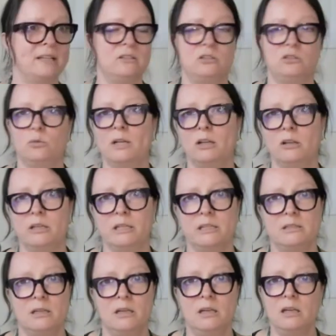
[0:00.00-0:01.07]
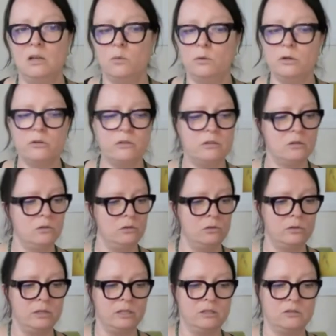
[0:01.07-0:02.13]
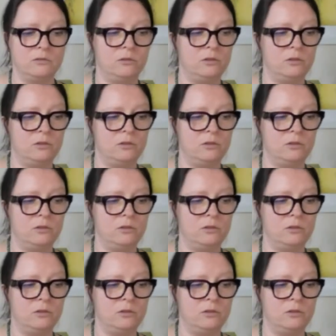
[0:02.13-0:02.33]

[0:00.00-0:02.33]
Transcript: don't look back to dwell on it. We also don't look